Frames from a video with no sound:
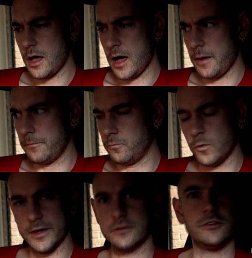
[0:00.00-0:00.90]

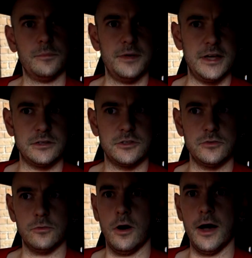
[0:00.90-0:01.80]
Wheels not being
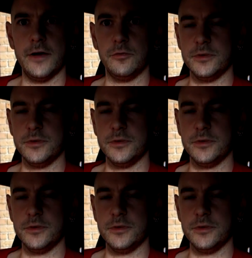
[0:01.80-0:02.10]
too wide